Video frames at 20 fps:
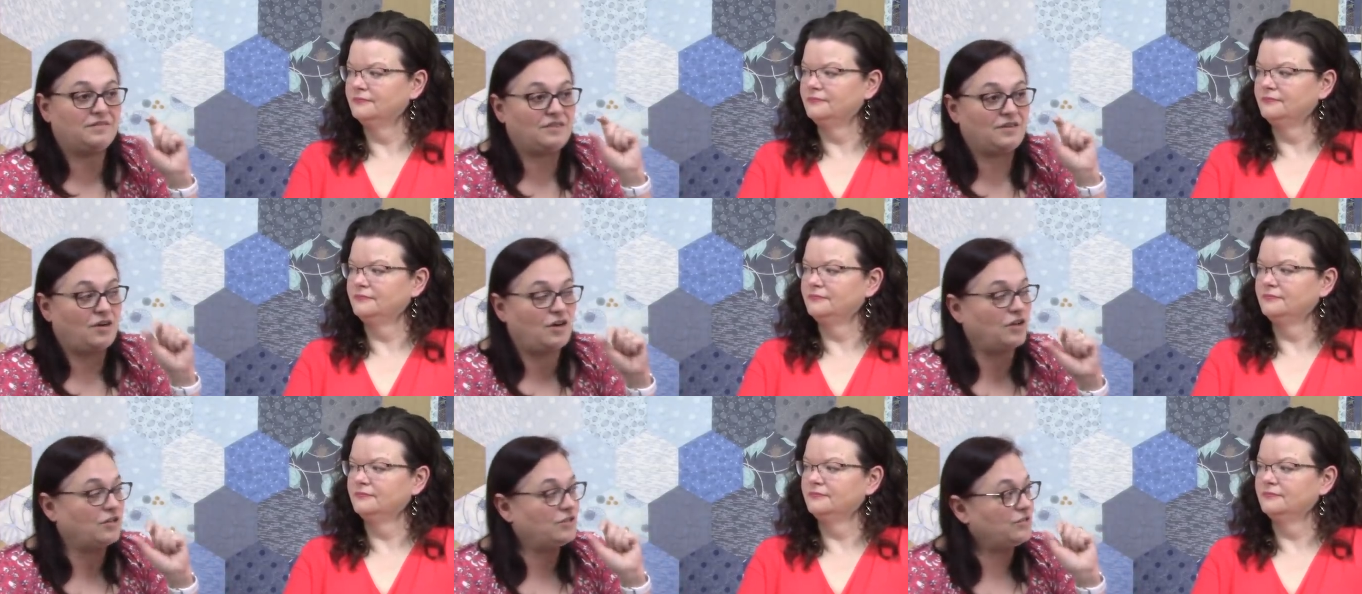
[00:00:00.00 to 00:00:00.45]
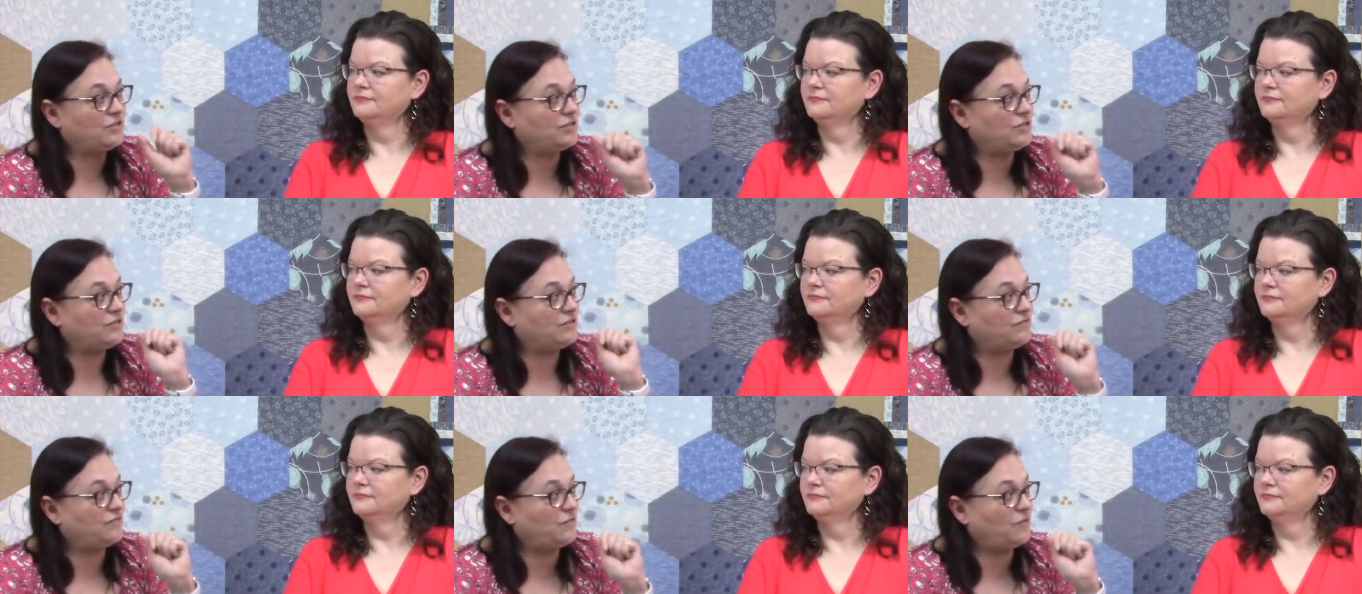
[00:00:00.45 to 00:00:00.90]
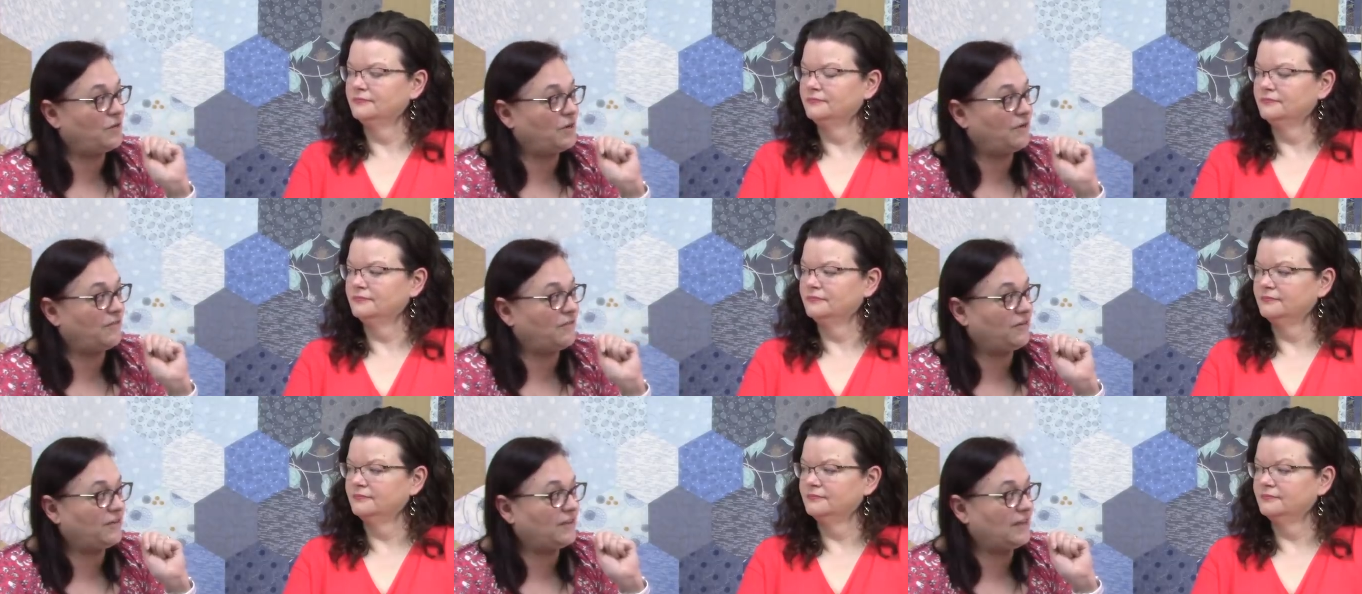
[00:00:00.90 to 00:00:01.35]
Speaker 1: cartridges for and
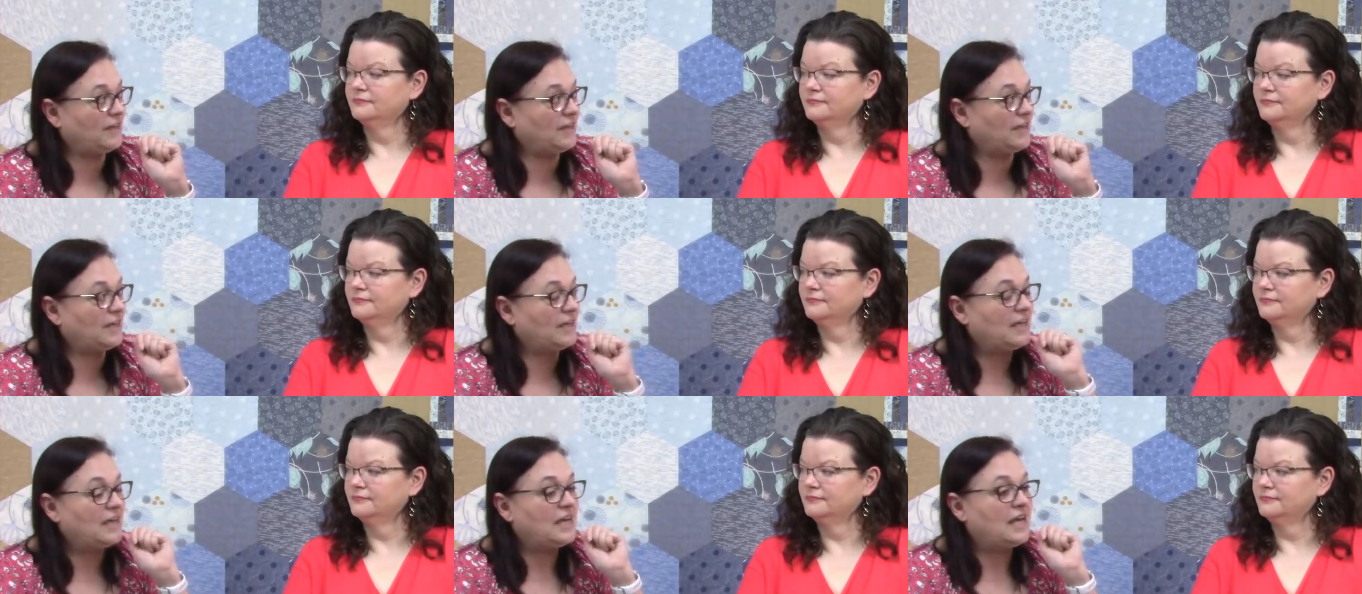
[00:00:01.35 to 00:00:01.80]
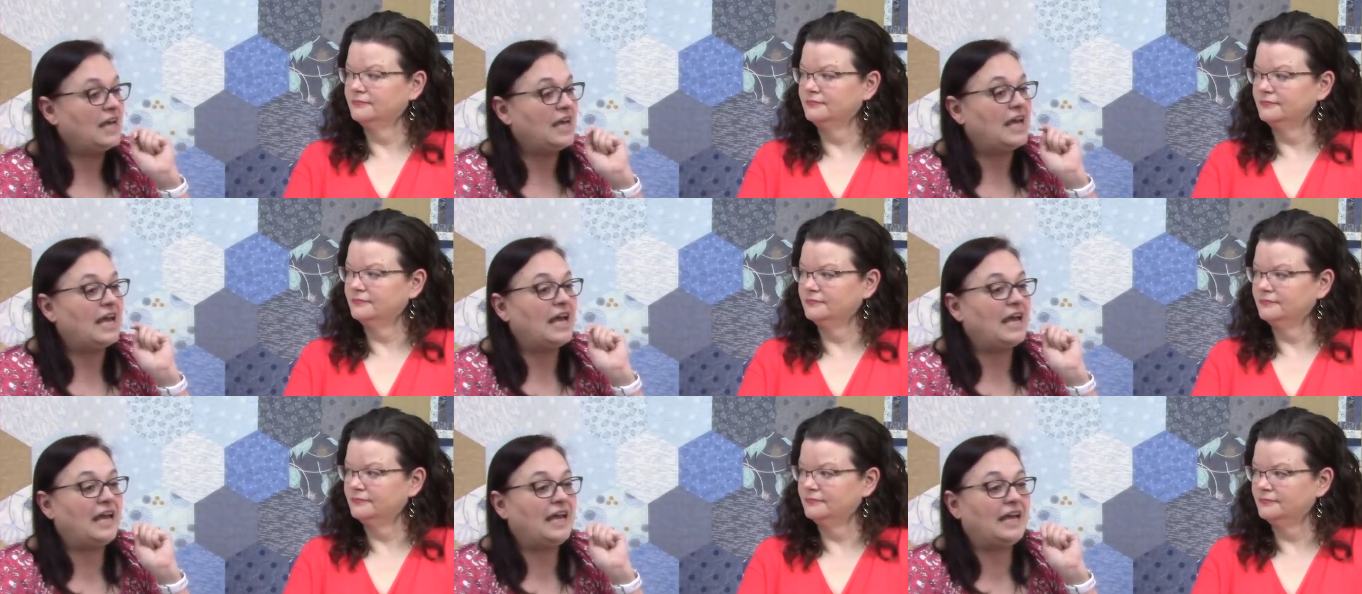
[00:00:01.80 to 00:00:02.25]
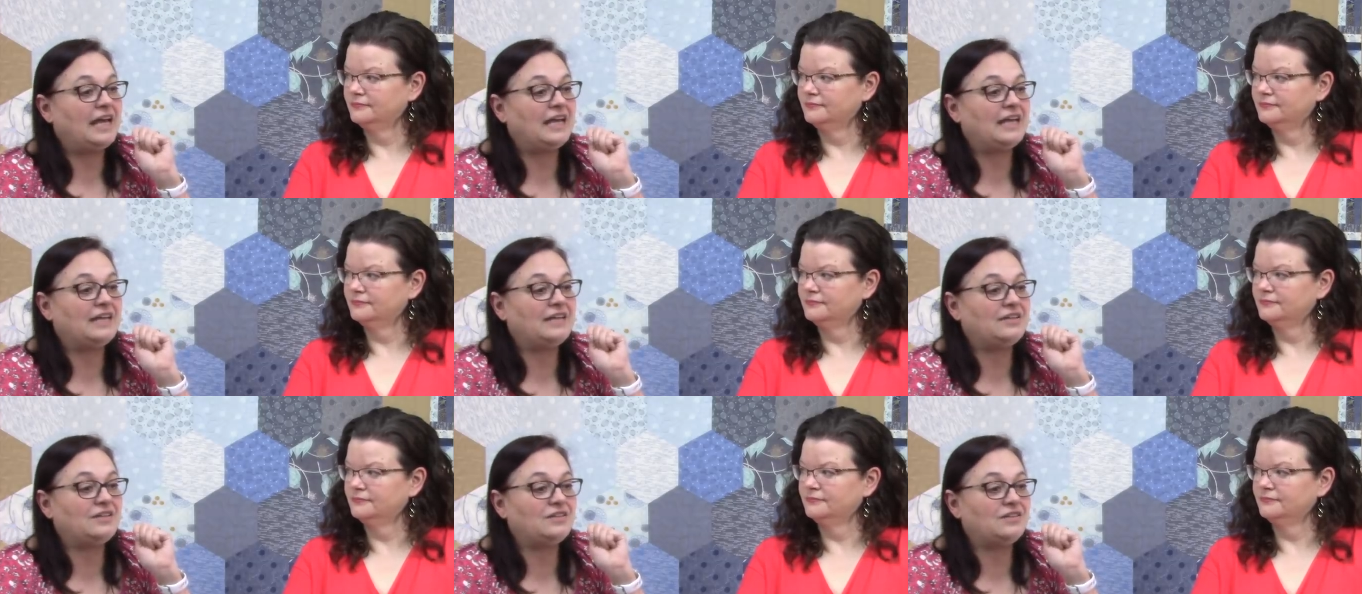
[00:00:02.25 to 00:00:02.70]
everything,
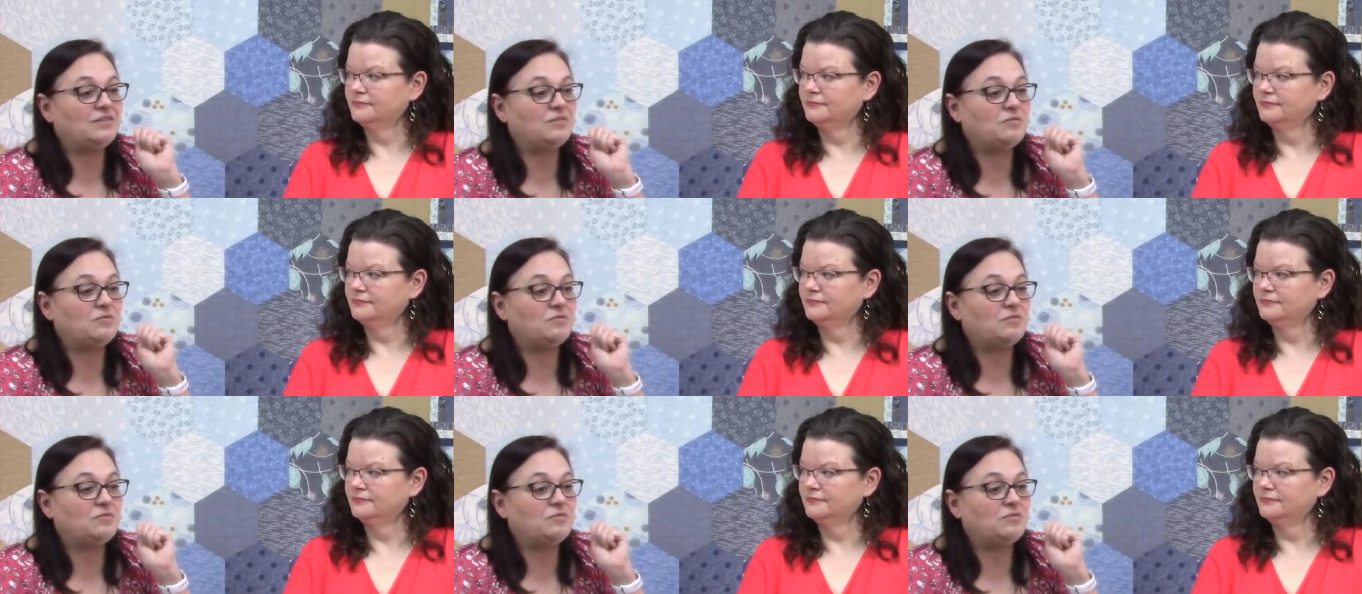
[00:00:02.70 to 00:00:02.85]
and